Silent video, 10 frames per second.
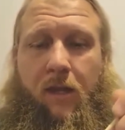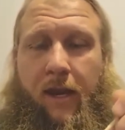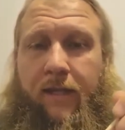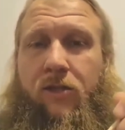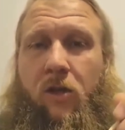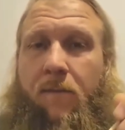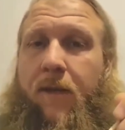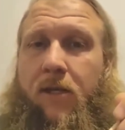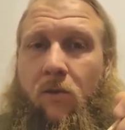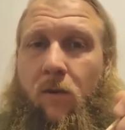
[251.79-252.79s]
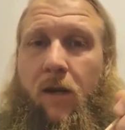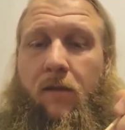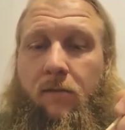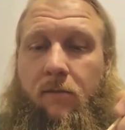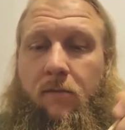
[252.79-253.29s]
it's going to make you run.
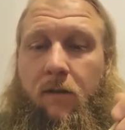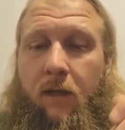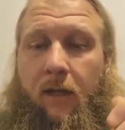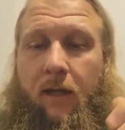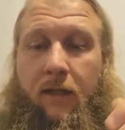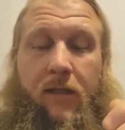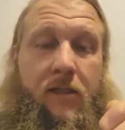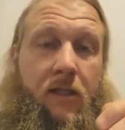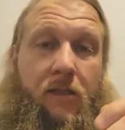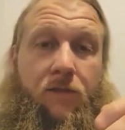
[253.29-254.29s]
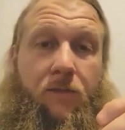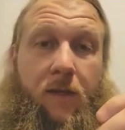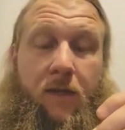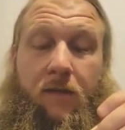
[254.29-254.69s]
At least it does for me.